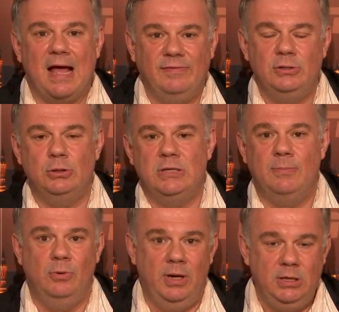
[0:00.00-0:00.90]
having Jose
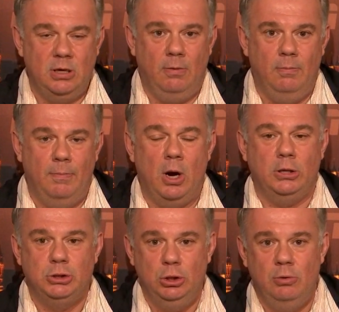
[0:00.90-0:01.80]
Mourinho
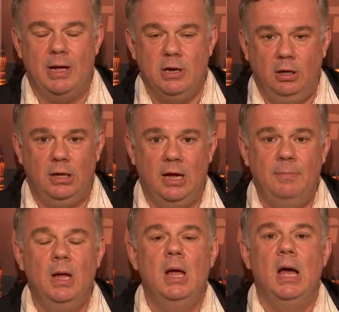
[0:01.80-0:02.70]
Mark II at your club,